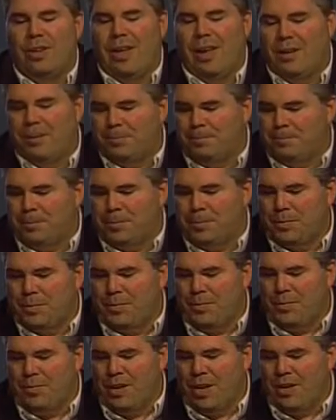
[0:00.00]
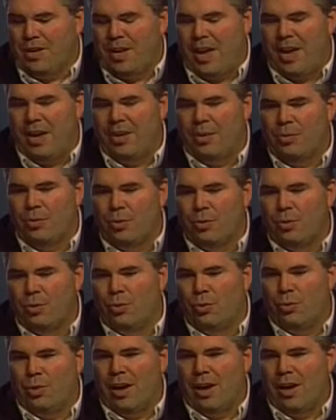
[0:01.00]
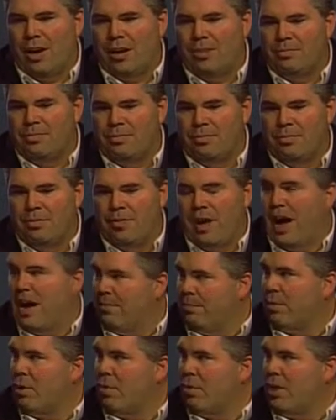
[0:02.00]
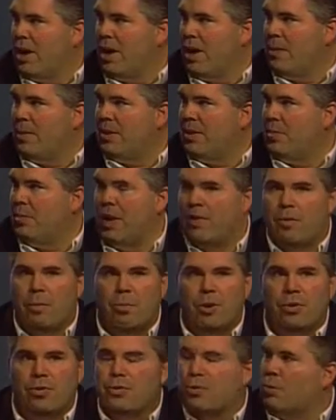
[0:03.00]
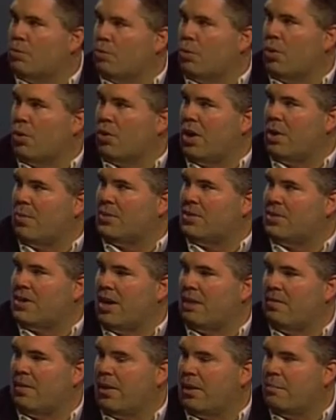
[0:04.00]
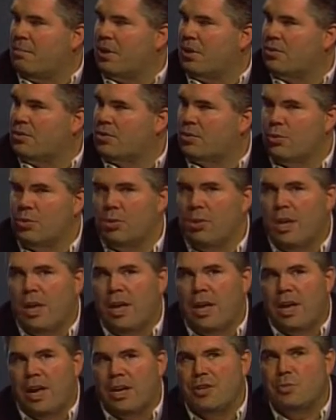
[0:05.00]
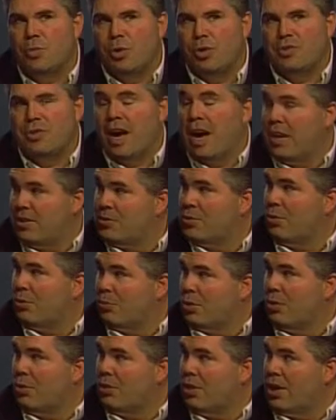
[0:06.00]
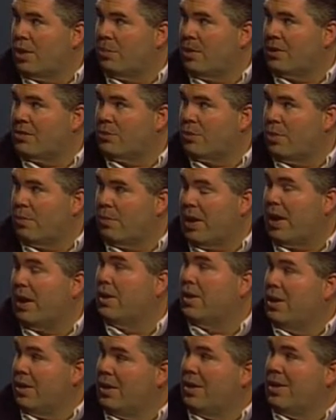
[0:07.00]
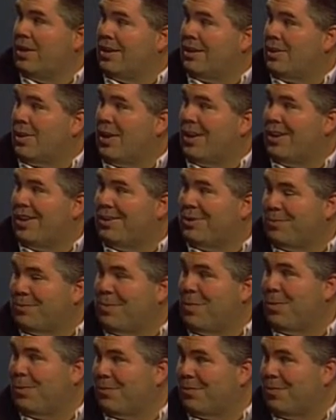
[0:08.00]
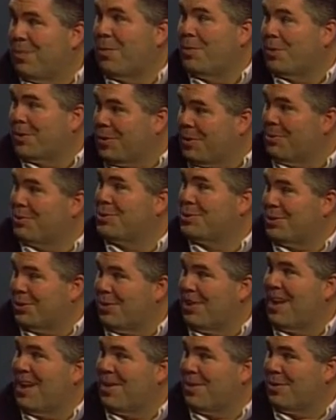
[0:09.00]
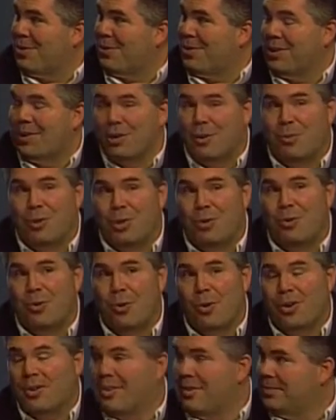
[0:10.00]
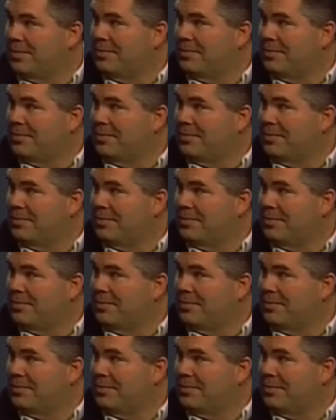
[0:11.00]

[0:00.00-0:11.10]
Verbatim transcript: Um, K through uh, five program, and then we have a middle school program at South Valley Middle School, as well as a high school program that's run by uh, former coach Cornell over at Liberty North.